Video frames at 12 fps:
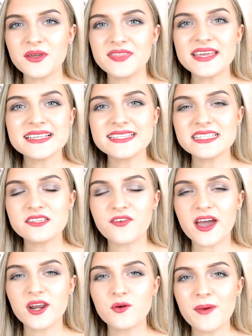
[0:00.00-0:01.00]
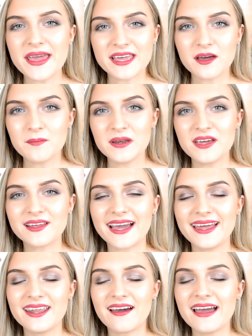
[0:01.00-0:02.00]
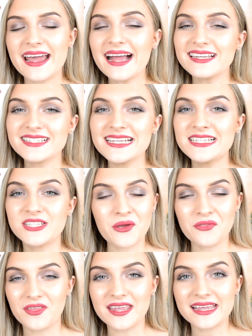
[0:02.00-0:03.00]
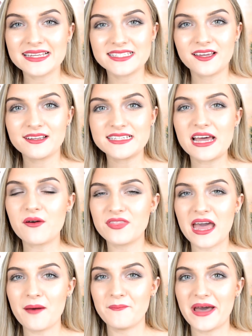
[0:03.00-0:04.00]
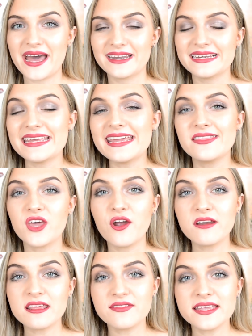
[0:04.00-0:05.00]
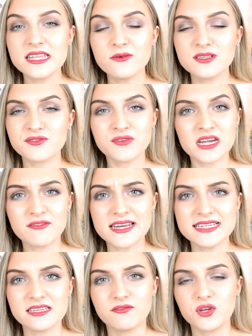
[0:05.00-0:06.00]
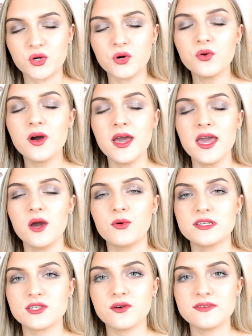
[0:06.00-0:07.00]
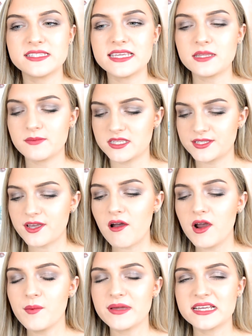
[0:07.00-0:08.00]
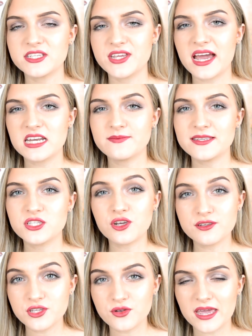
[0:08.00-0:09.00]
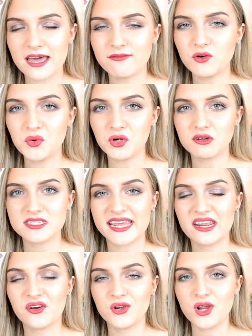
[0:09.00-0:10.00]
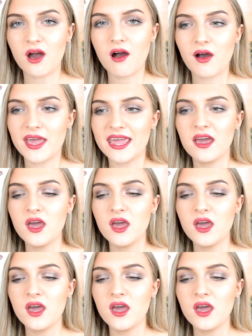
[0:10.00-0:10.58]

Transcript: this is the final makeup look, and I actually don't think it turned out that badly. The only thing that was really difficult was obviously the mascara, because you had to be so careful not to get it on your eye